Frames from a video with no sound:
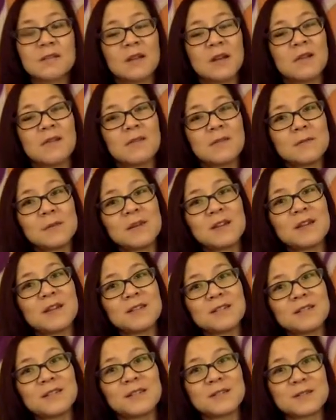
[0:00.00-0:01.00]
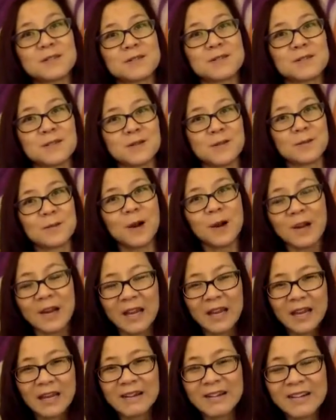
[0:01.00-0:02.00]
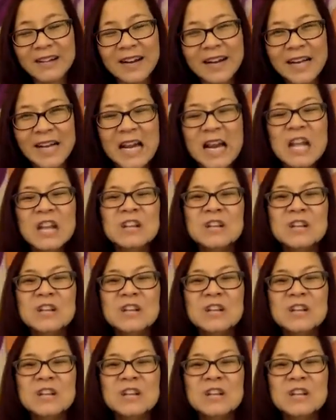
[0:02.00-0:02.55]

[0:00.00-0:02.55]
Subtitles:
everybody else is usually working, right?